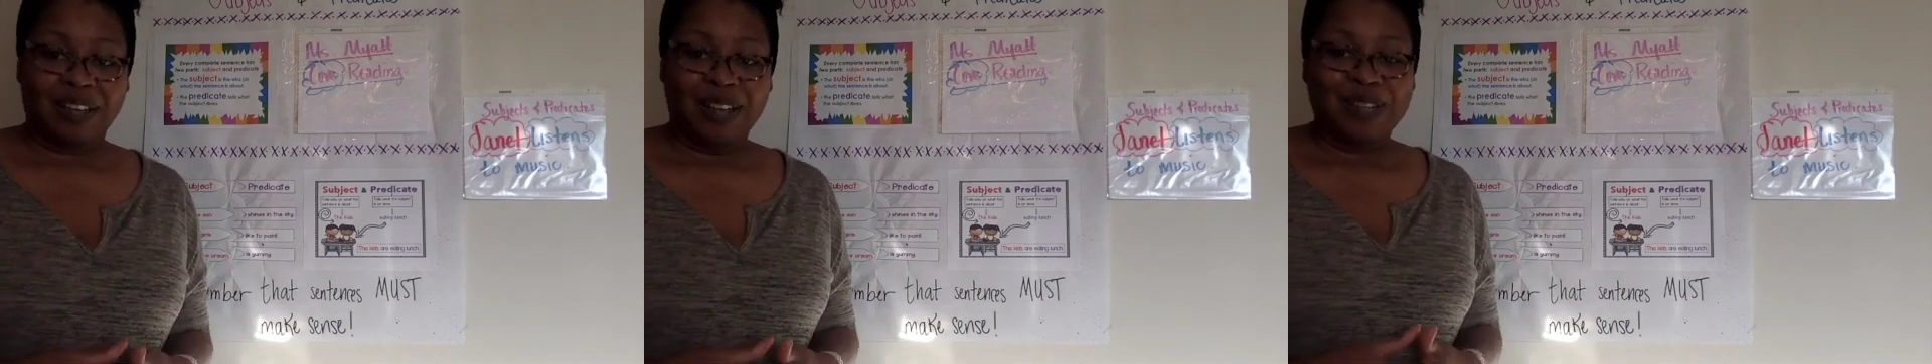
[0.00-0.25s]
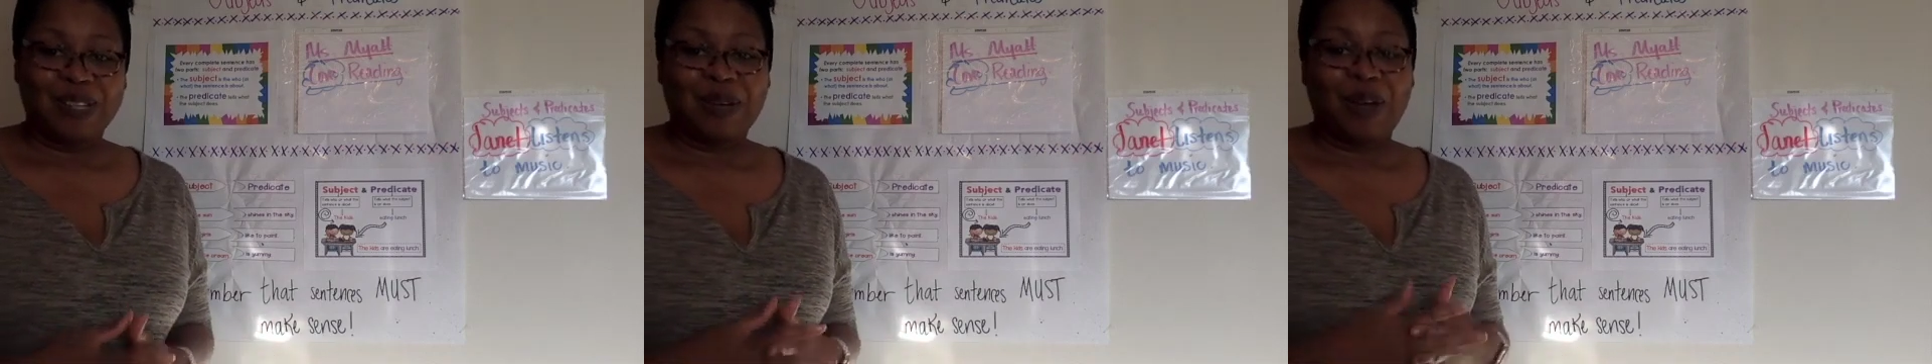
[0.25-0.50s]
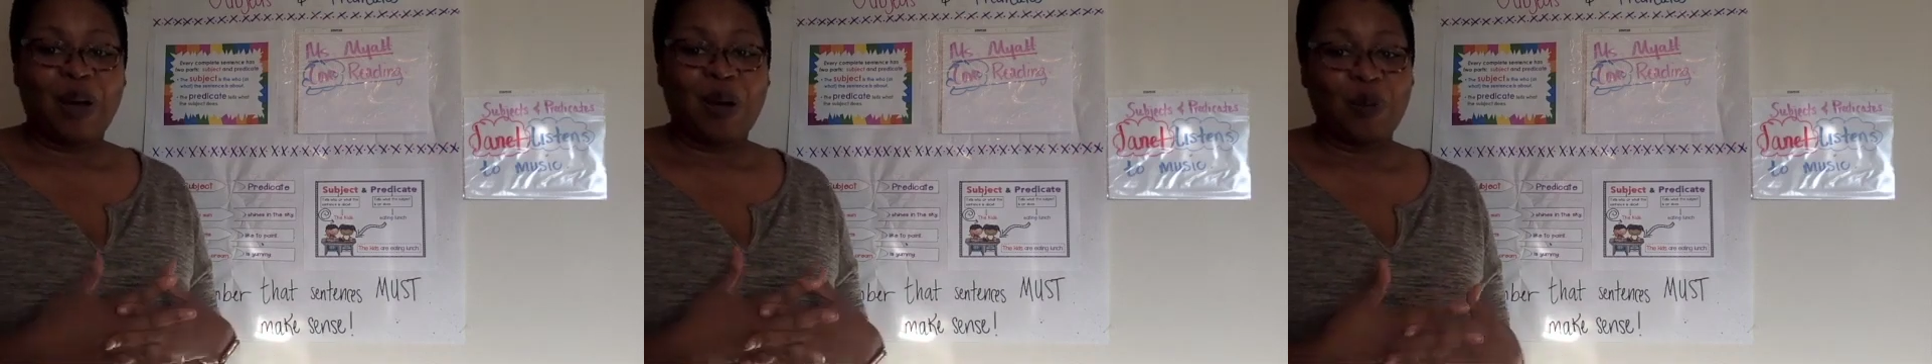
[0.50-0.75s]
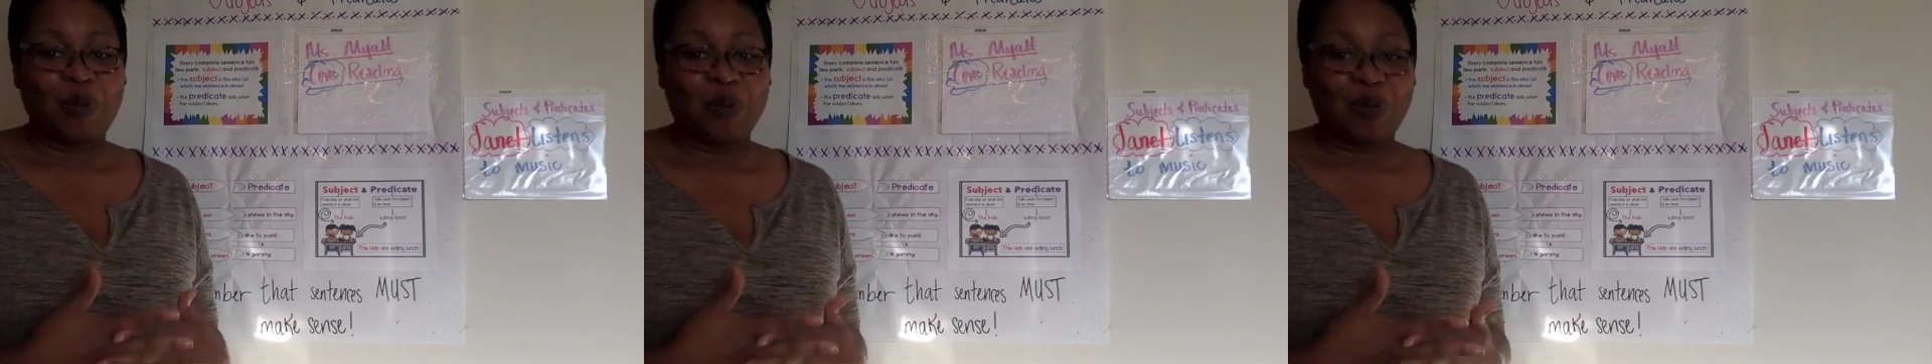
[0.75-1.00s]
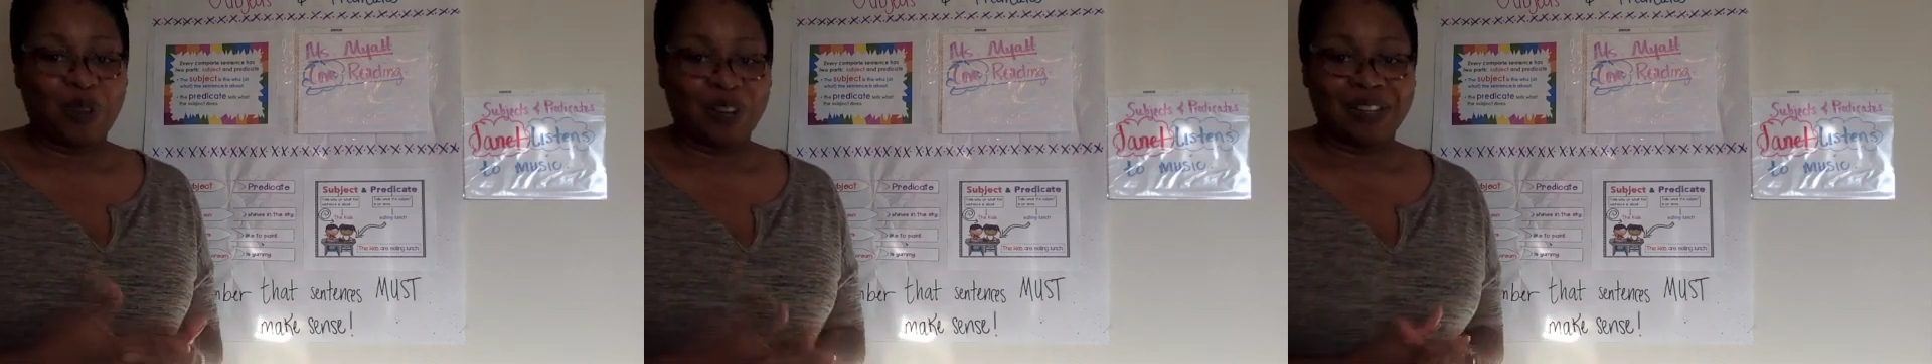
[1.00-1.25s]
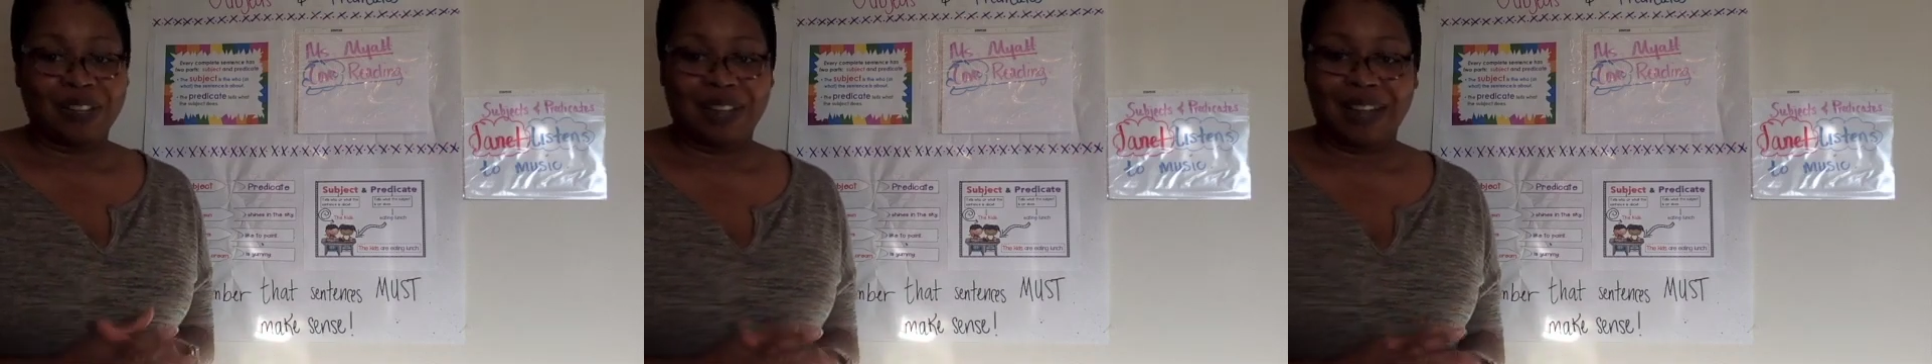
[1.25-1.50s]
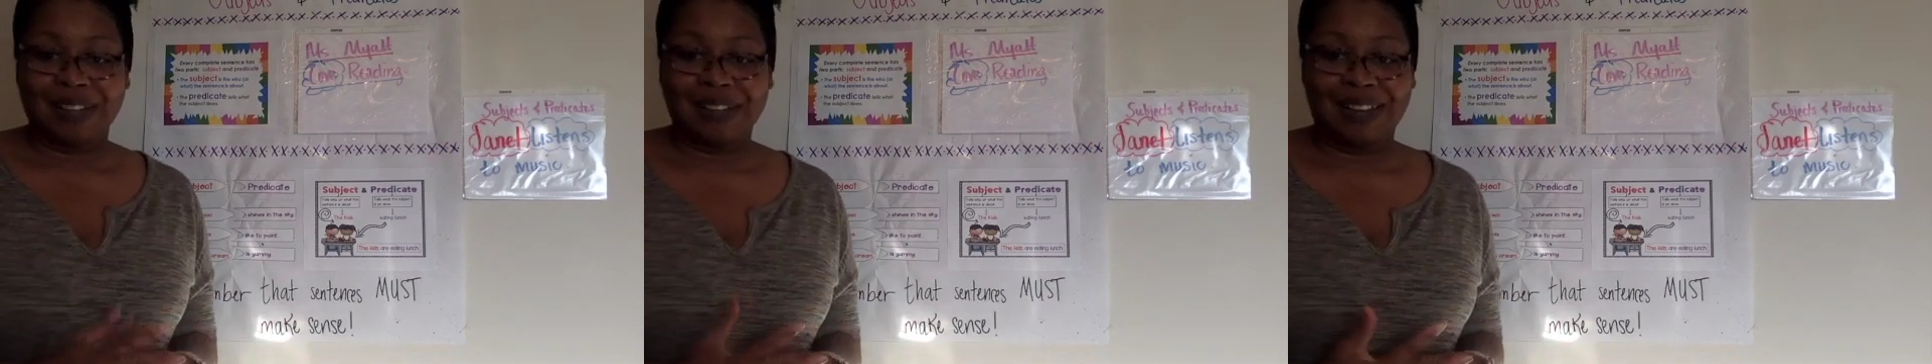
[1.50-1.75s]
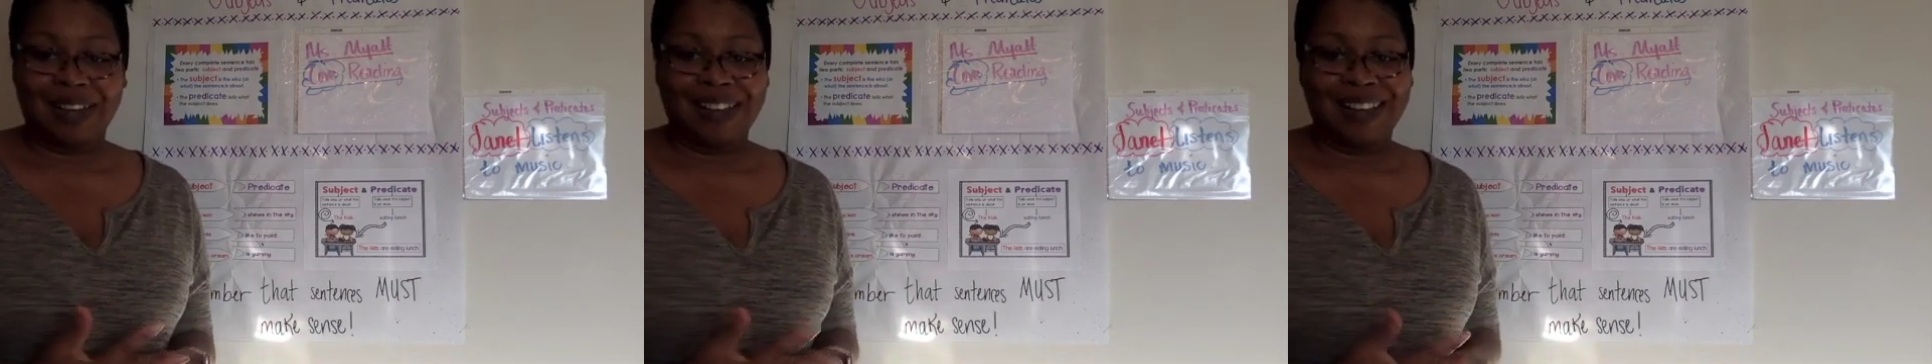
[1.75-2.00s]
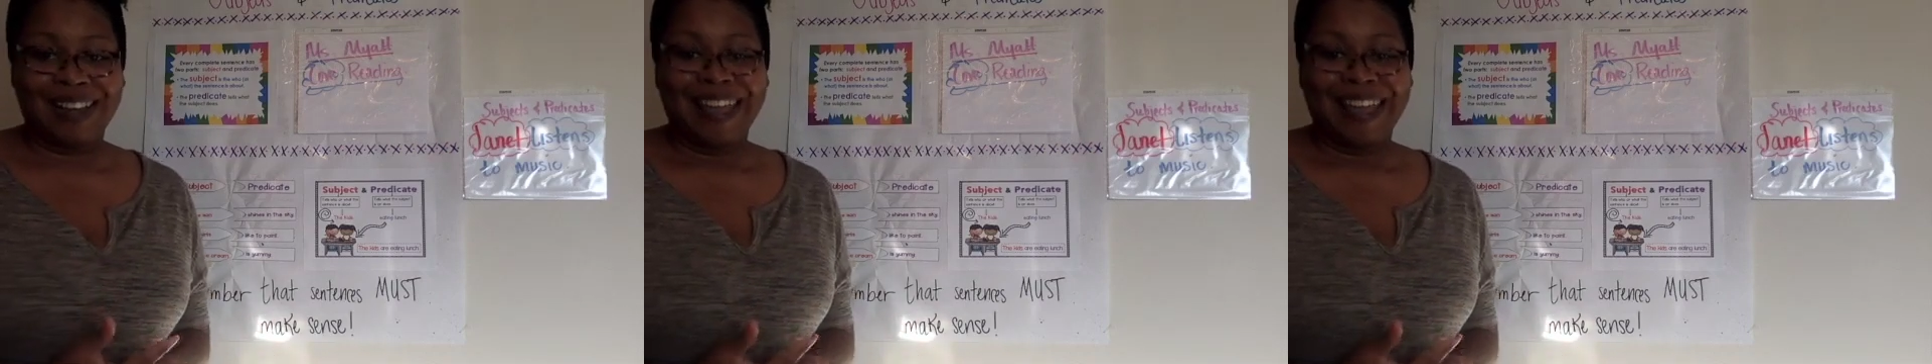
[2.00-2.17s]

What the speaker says: So I hope you learned a lot today,